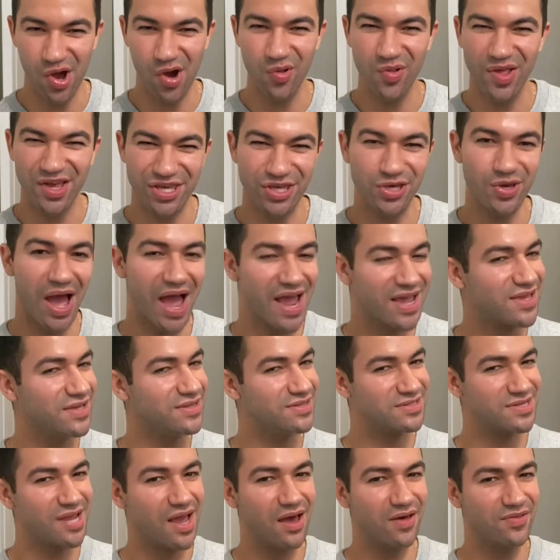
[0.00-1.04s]
Like, I can
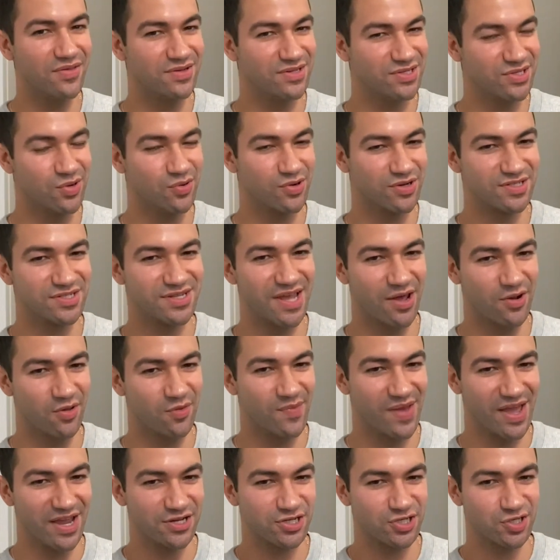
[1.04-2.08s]
tell the Dior
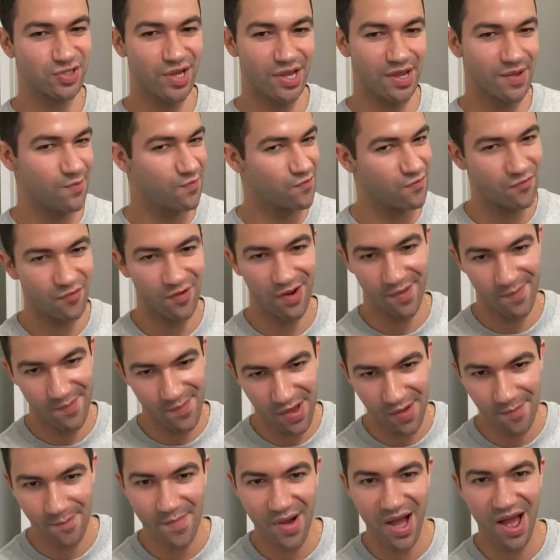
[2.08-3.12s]
saddlebag shape from a
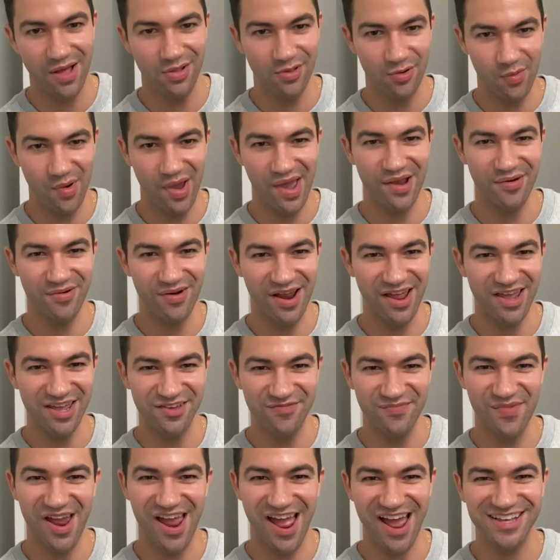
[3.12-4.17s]
mile away, right? If
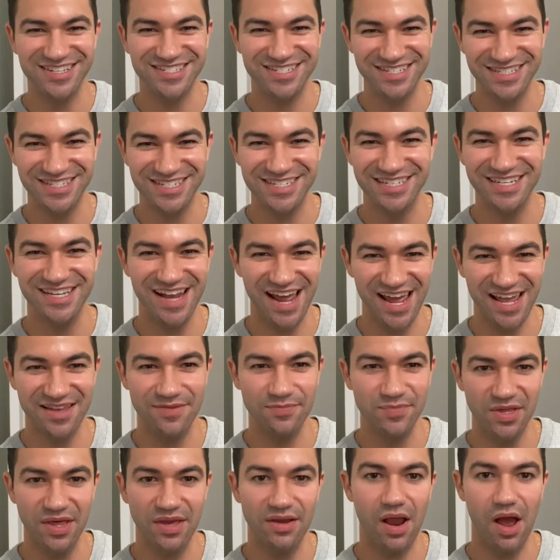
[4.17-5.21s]
my eyes can see it, I can be
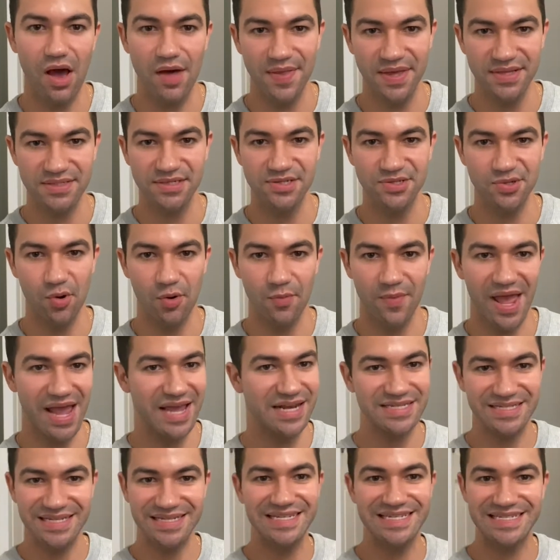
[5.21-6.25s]
like, oh, that's a Dior bag. It
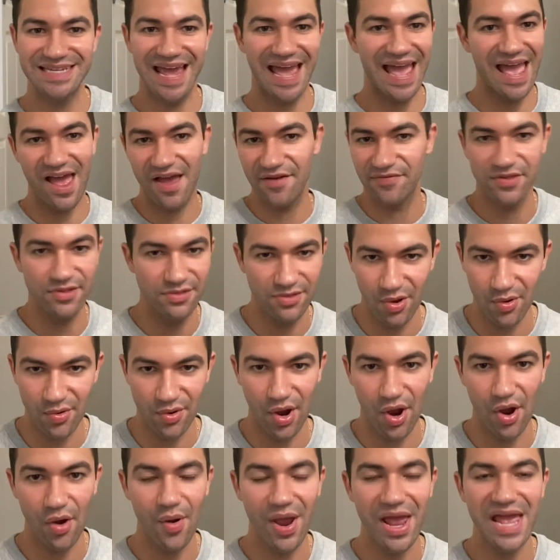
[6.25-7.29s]
doesn't need to have the
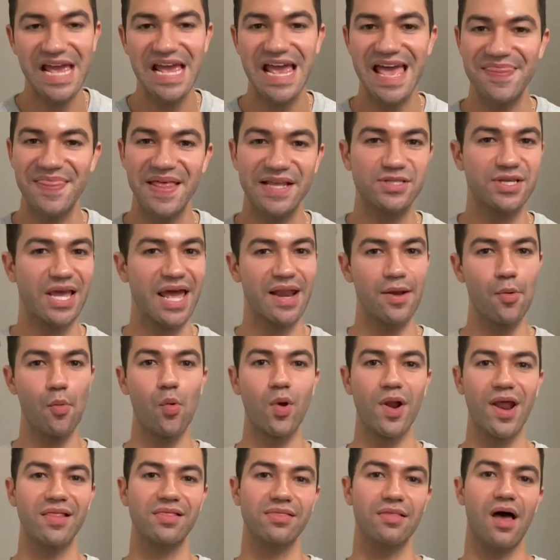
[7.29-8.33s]
logo. That's kind of what
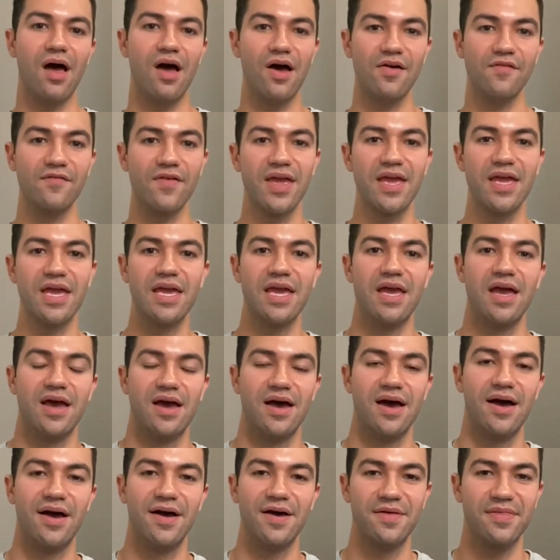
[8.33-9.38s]
I love.
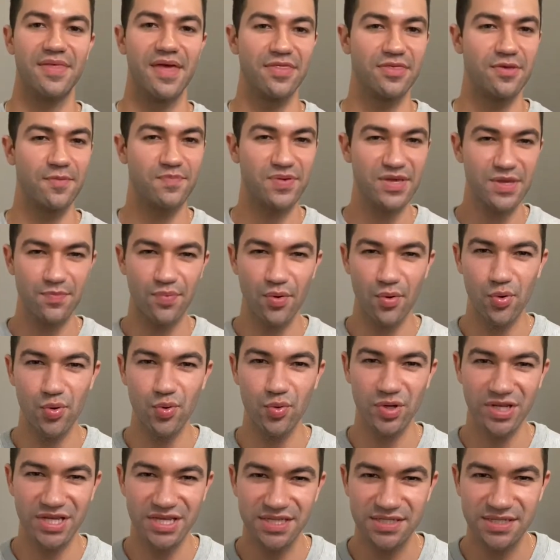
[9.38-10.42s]
That the people who
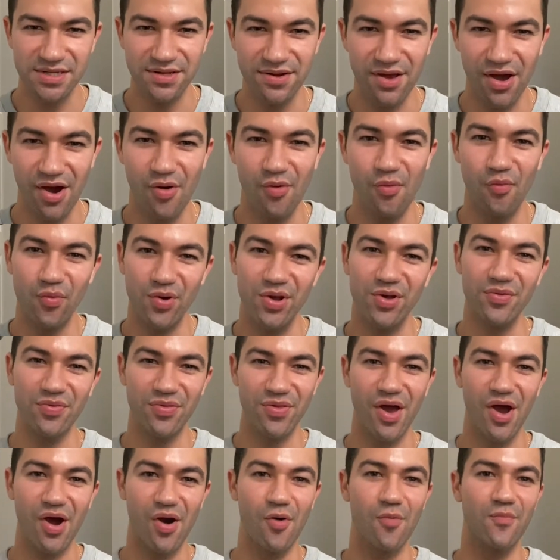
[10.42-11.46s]
need to know will
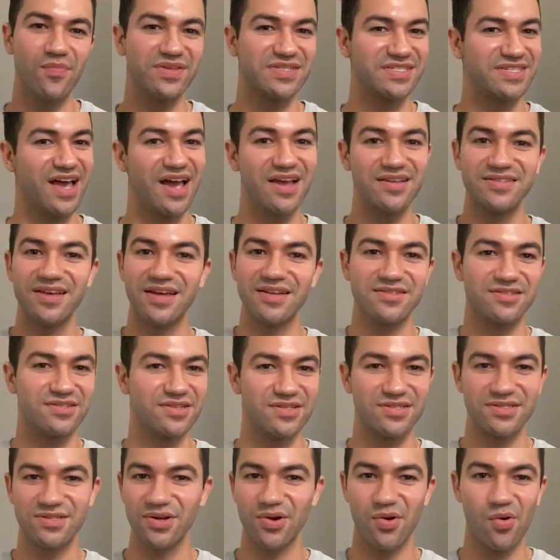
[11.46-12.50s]
know. Besides that, it's
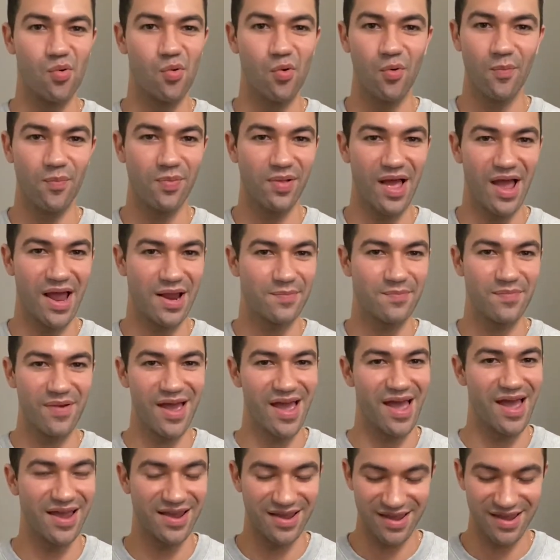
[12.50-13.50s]
just a cool black bag.